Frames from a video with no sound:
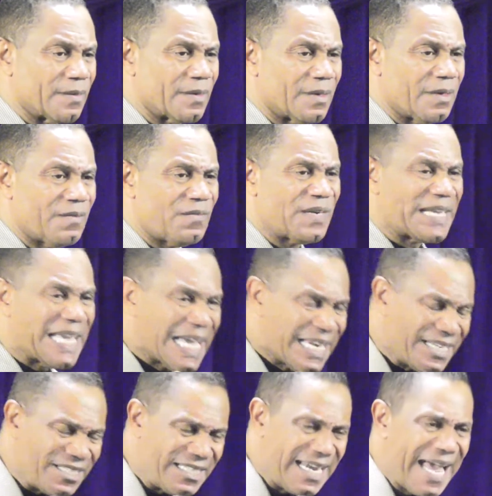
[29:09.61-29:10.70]
Forget
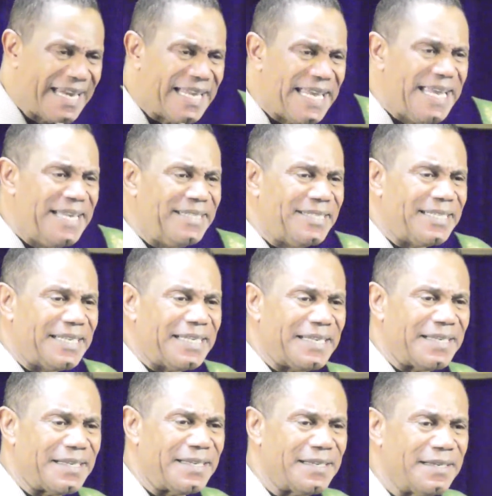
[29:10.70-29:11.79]
it's not easy.
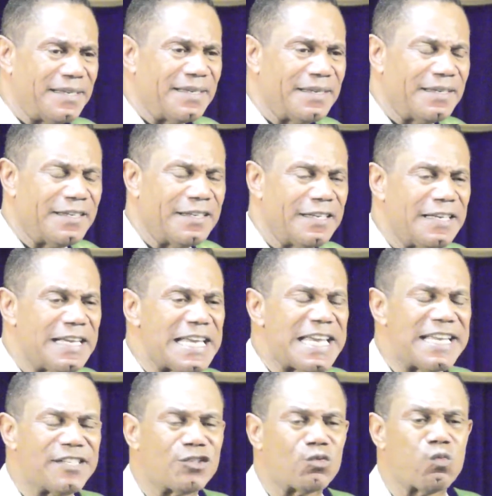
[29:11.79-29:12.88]

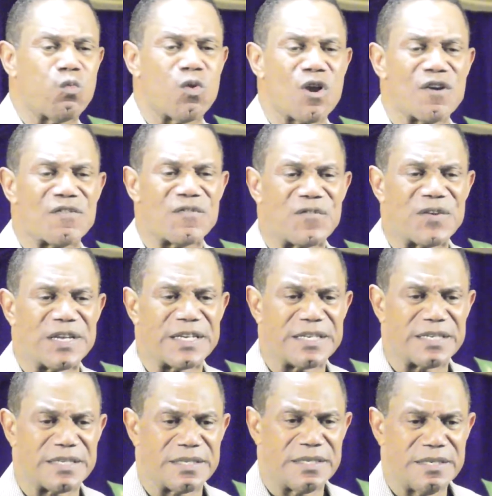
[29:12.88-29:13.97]
It's worth it
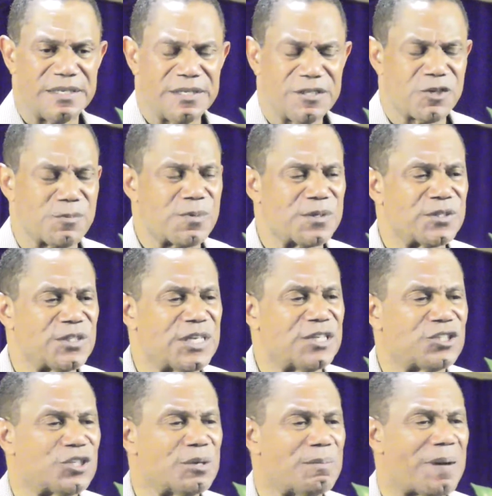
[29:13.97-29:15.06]
to
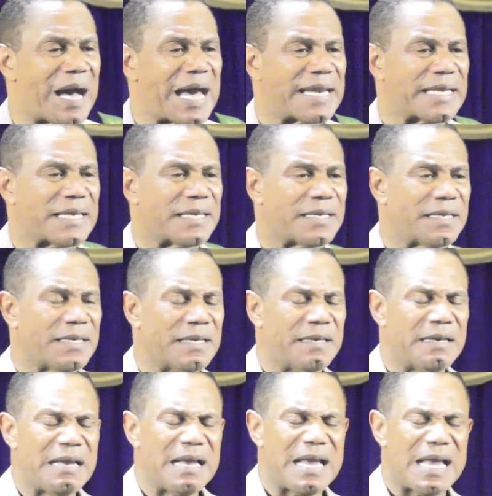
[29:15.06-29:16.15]
present your body
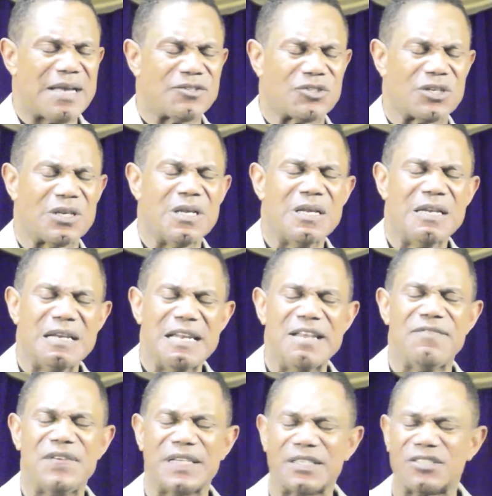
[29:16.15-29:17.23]
as a
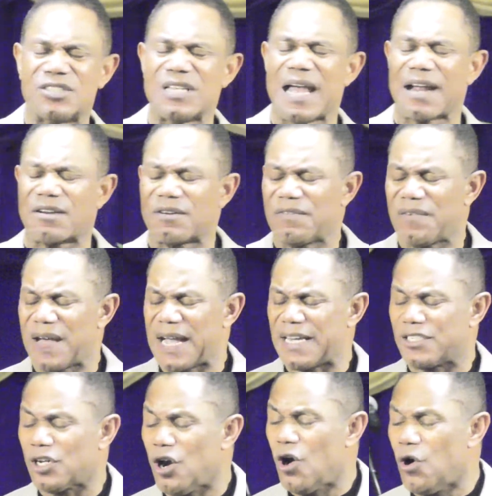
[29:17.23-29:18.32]
living
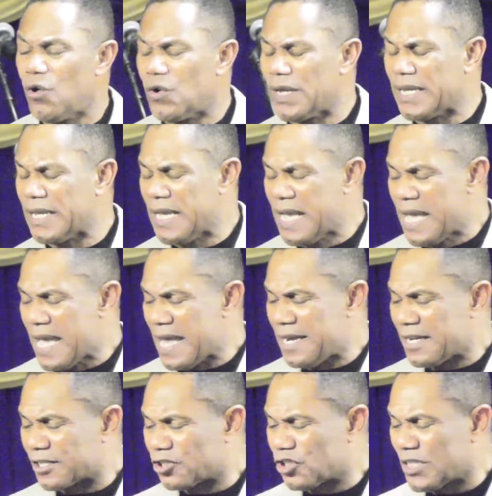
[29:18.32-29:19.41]
sacrifice, holy and
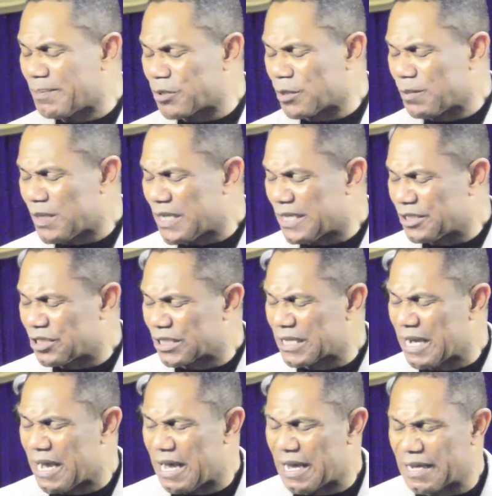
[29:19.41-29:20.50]
acceptable unto
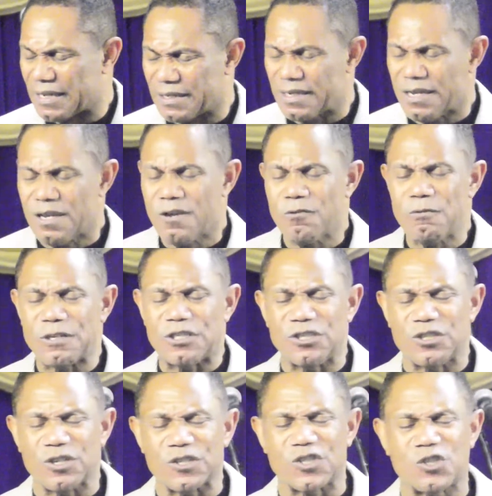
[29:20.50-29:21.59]
God, which is
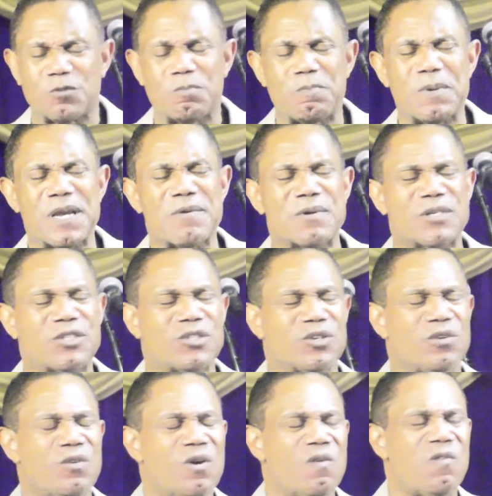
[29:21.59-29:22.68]
your
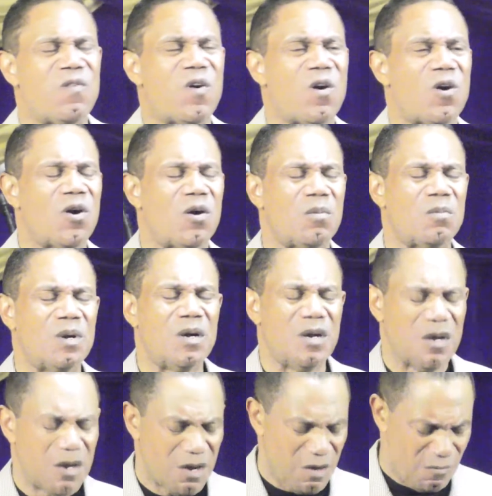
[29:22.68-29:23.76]
spiritual form
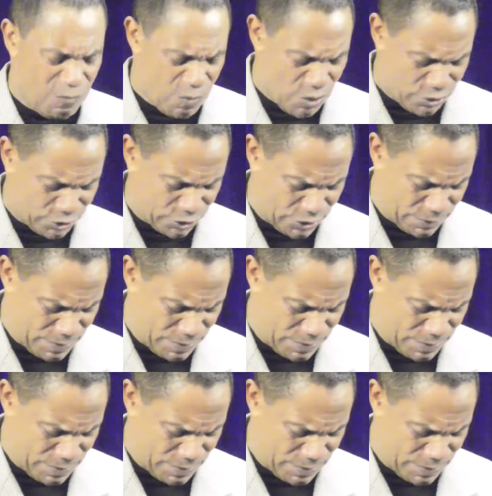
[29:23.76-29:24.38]
of worship.